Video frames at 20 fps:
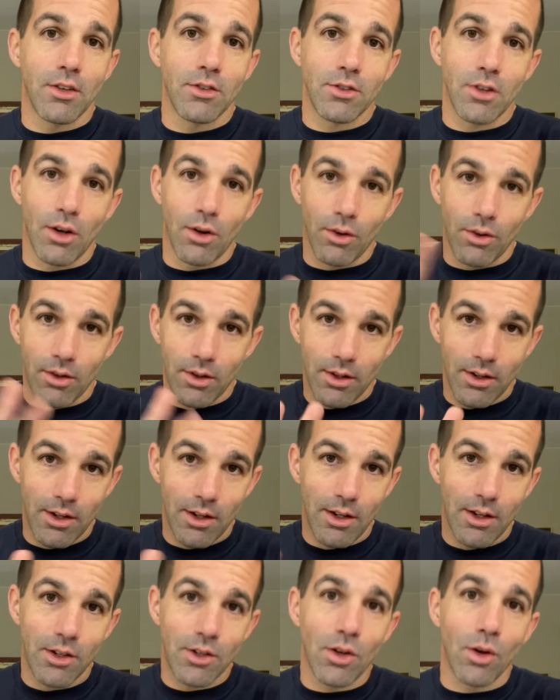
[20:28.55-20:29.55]
So,
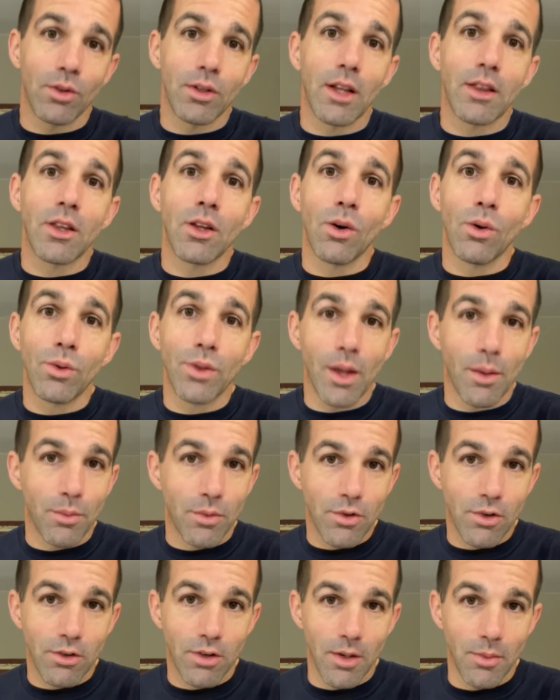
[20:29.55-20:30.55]
don't let the old
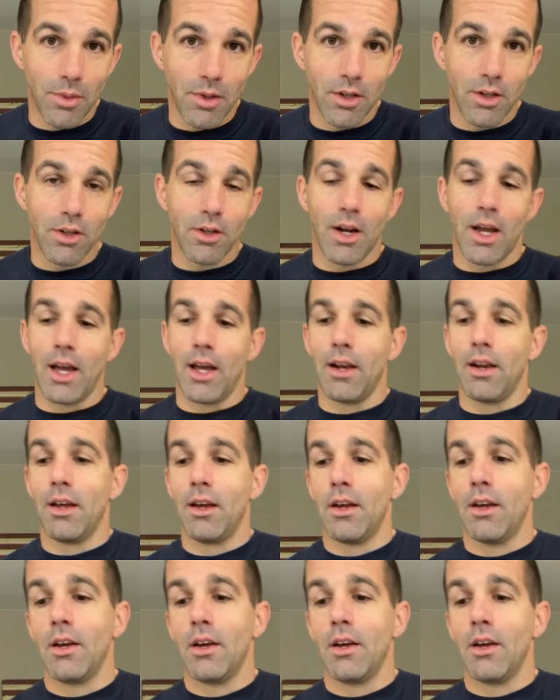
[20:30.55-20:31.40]
numbers creep into your head.